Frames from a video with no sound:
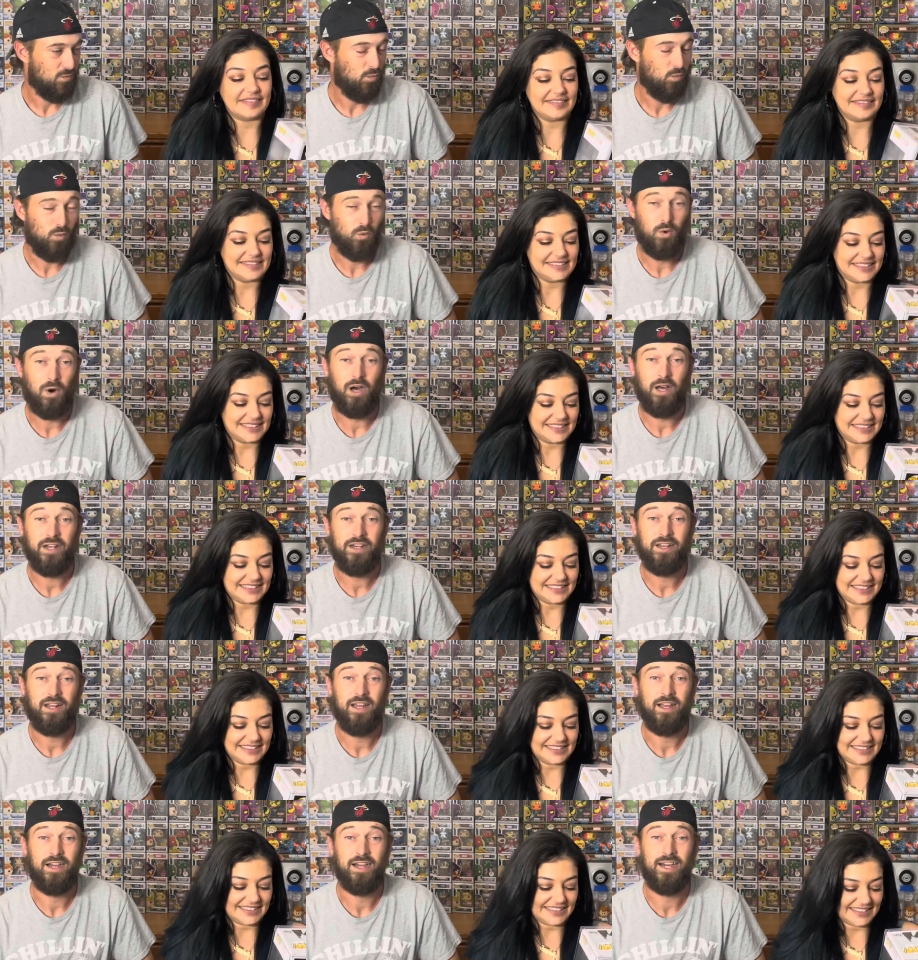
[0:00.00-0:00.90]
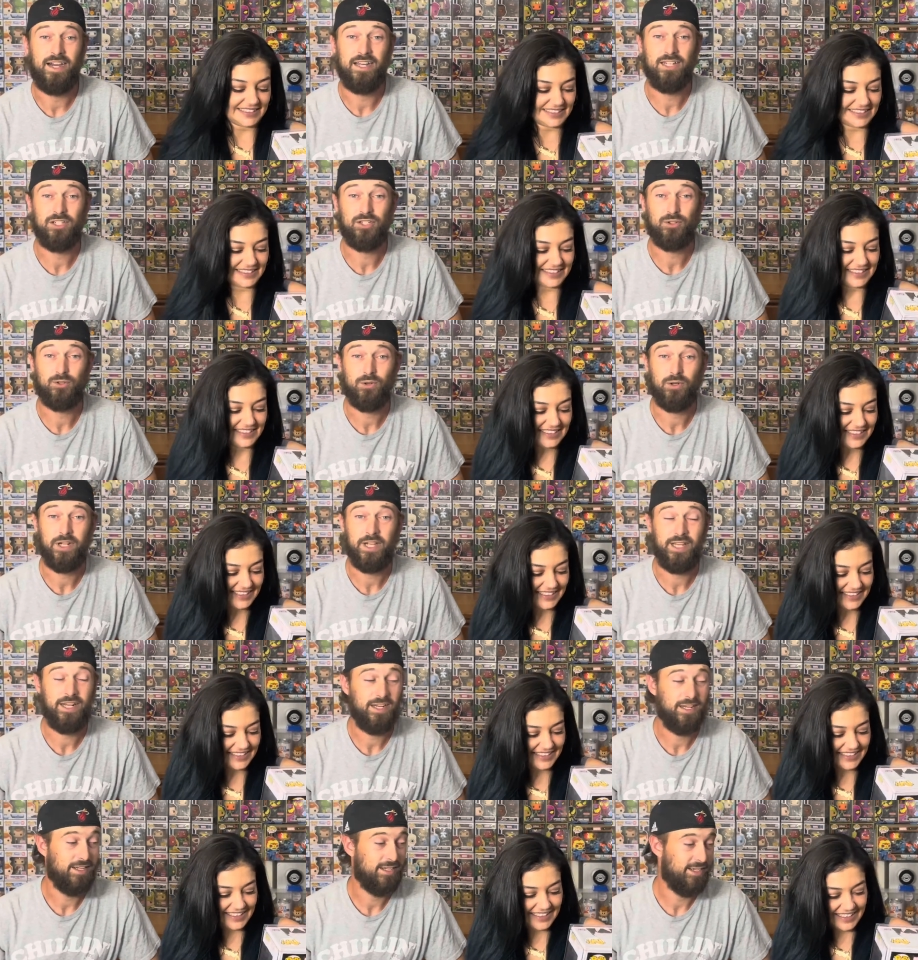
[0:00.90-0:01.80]

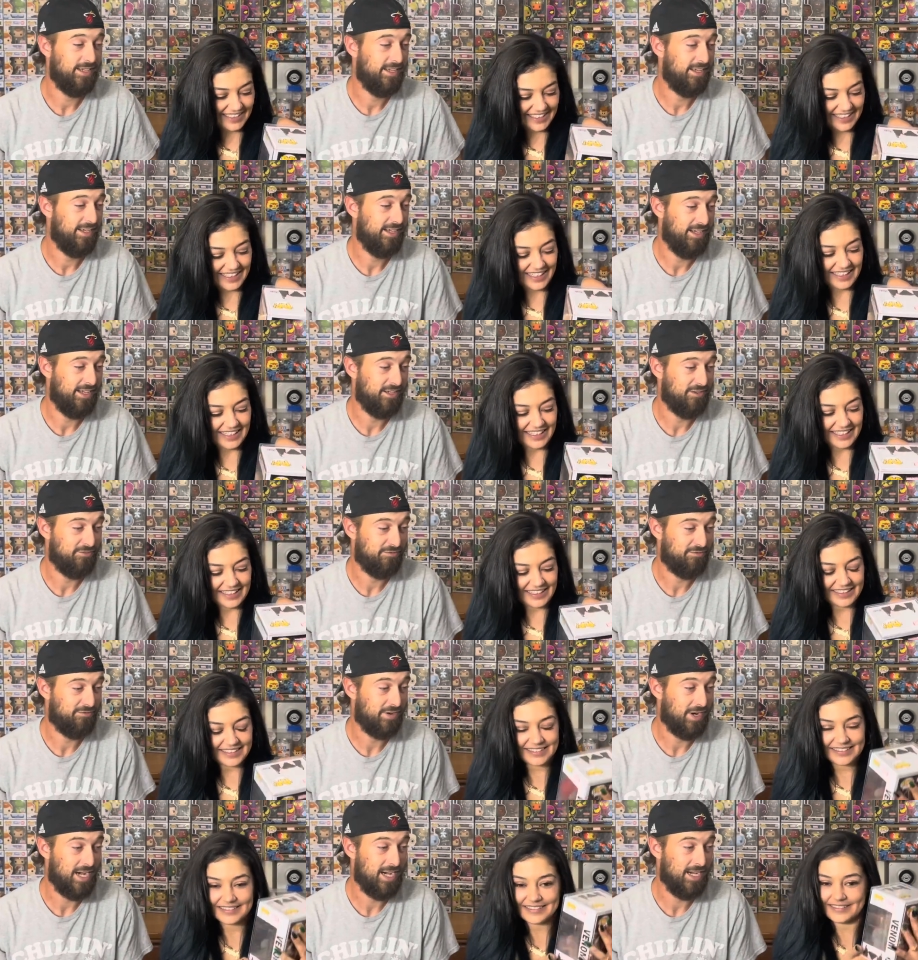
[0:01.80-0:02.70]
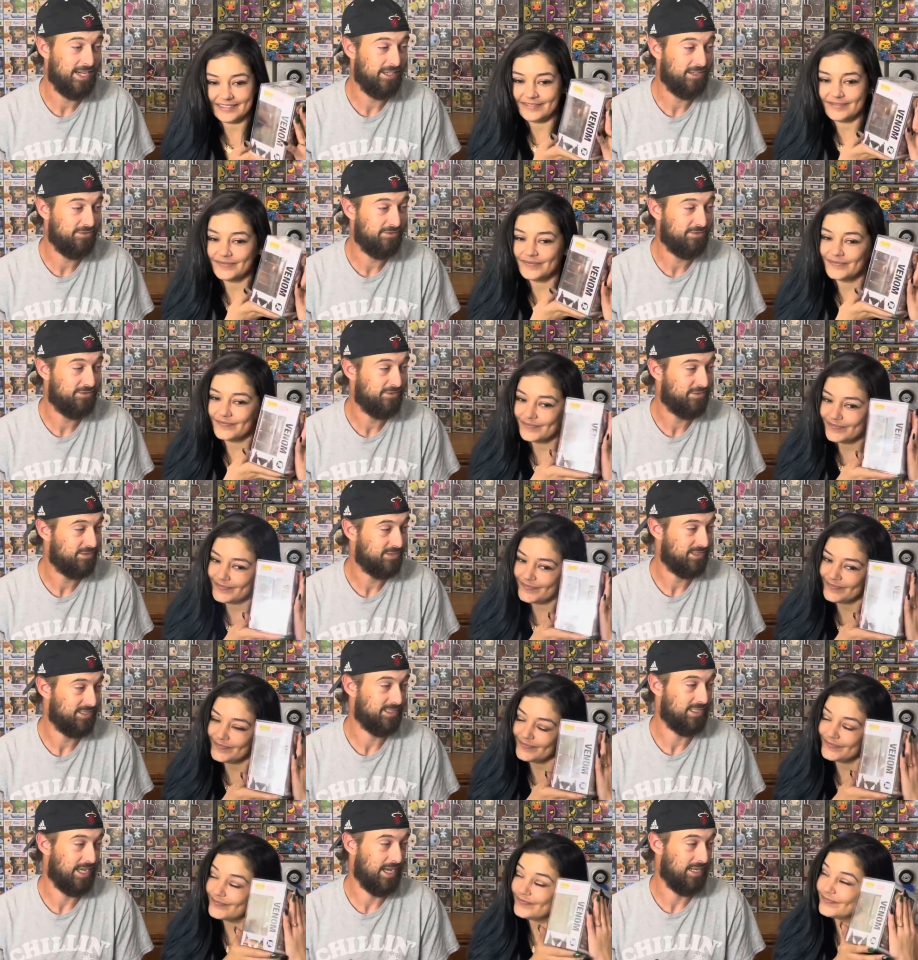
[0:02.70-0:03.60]
Speaker 1: 105
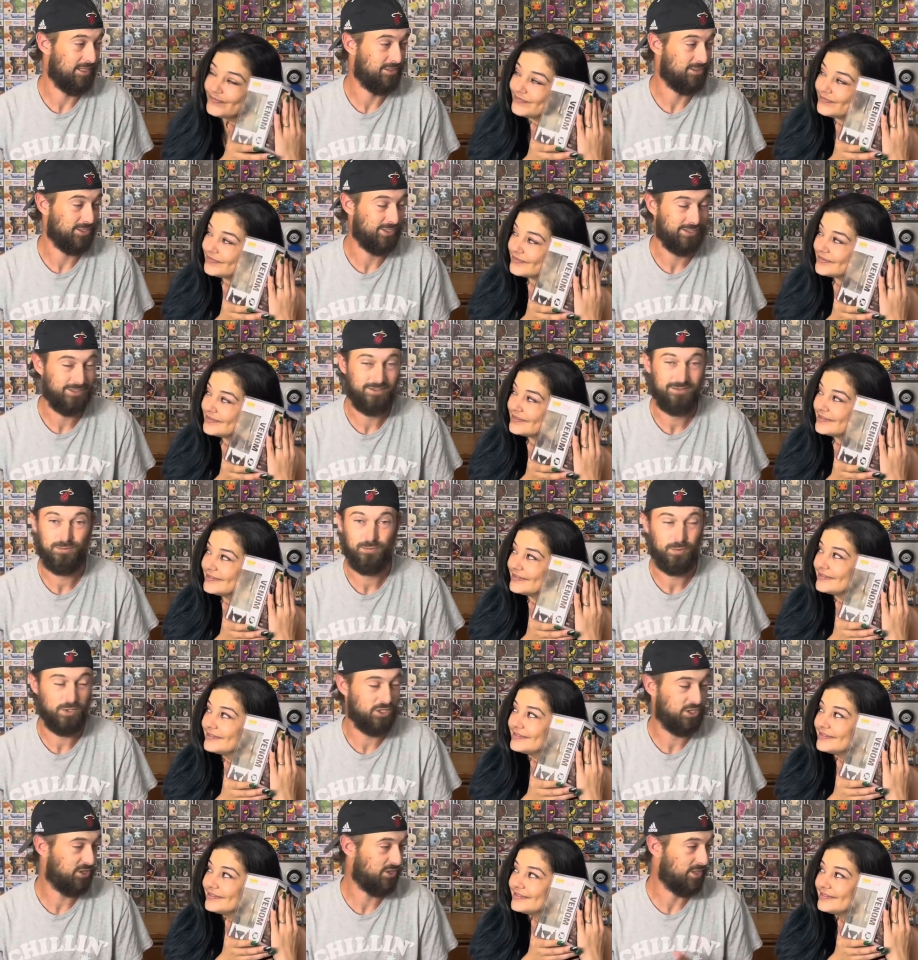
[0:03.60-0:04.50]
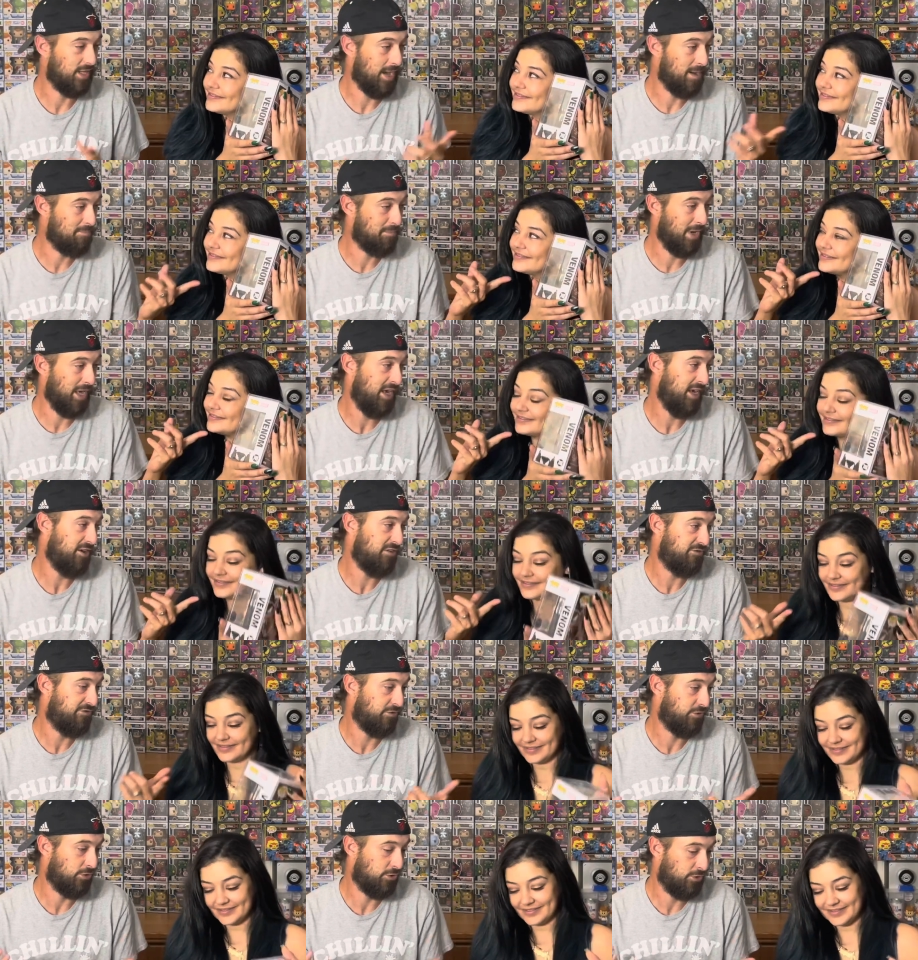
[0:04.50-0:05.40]
dollars, which that
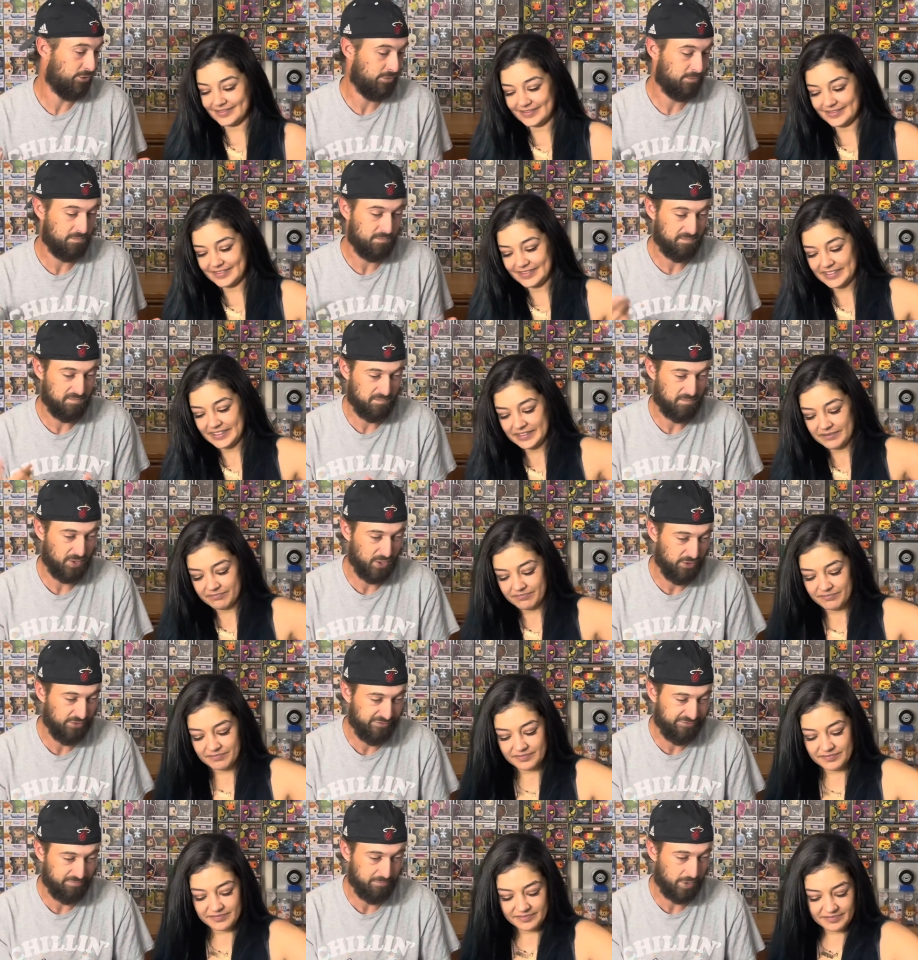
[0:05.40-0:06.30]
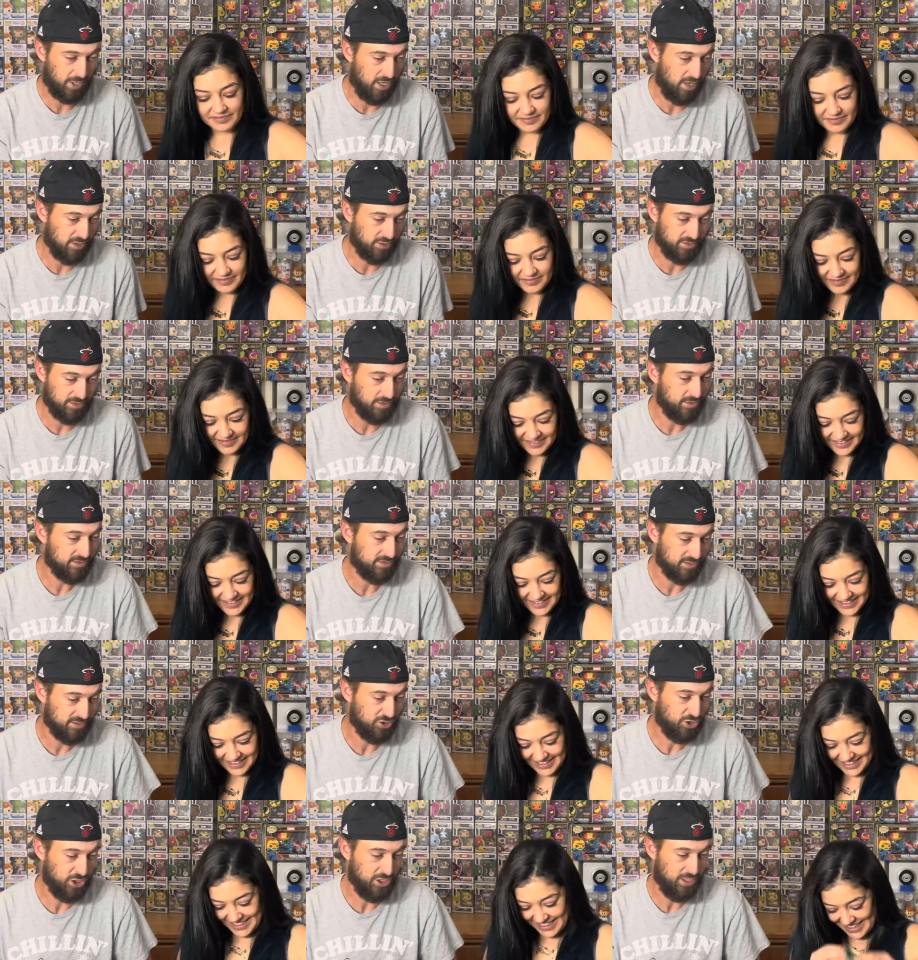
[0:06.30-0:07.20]
paid for both boxes
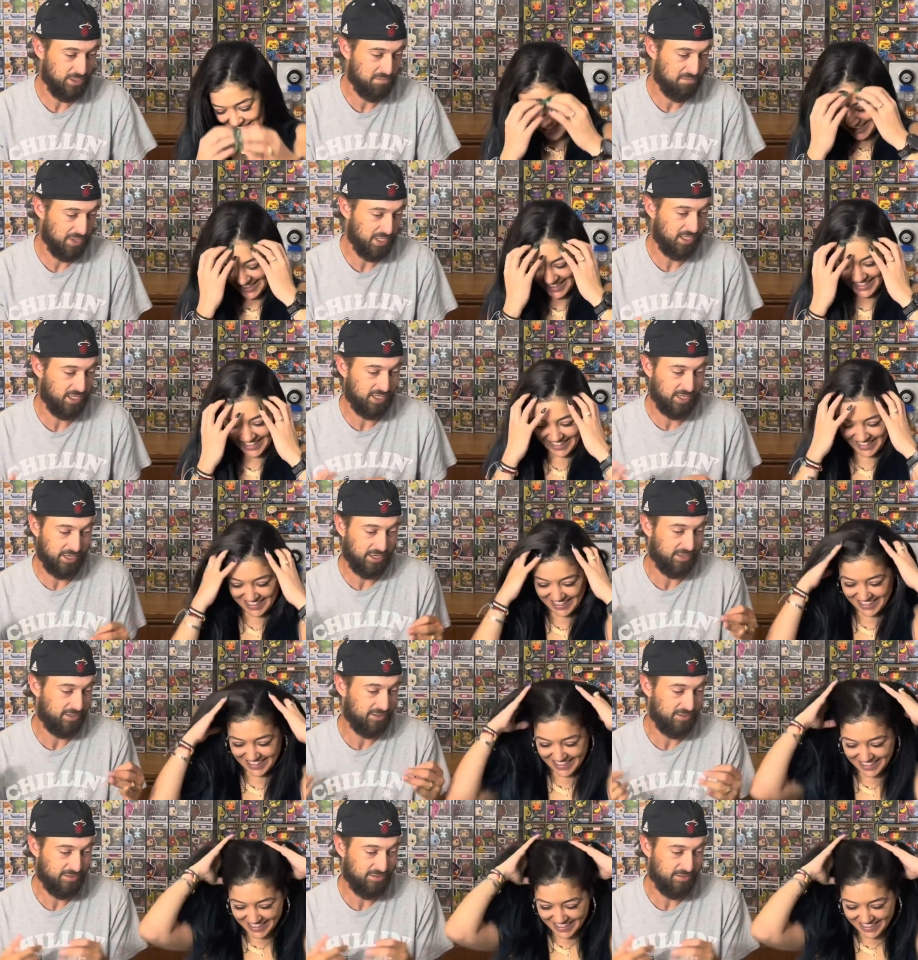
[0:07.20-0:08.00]
and shipping and